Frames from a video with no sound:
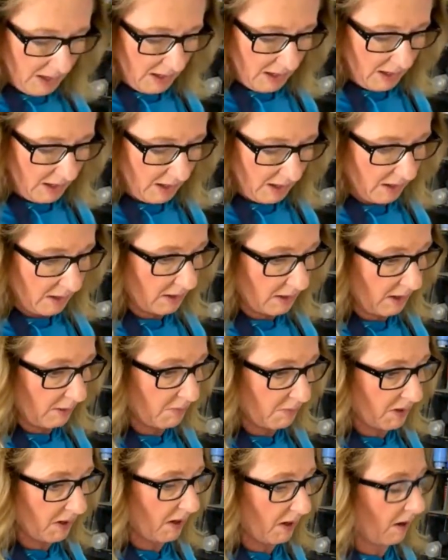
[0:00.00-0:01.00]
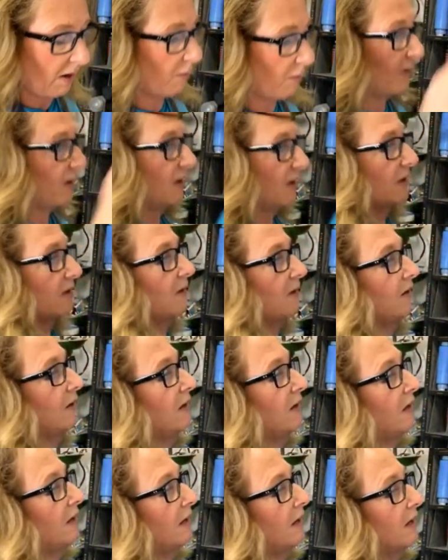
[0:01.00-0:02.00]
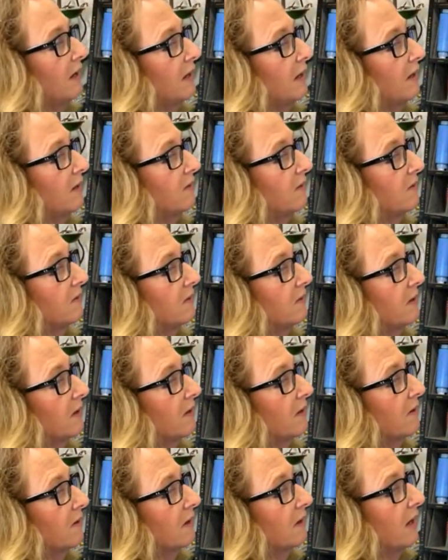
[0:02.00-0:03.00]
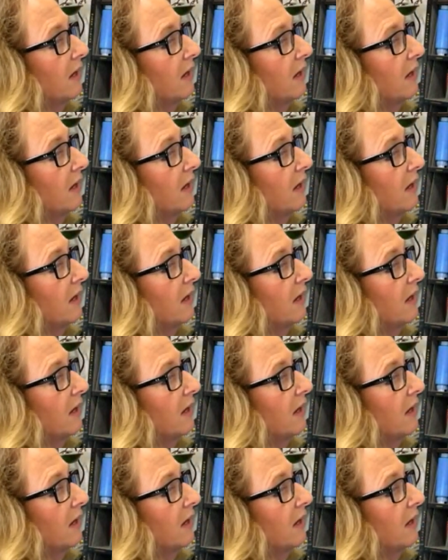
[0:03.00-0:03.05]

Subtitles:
And I'm going to come in and start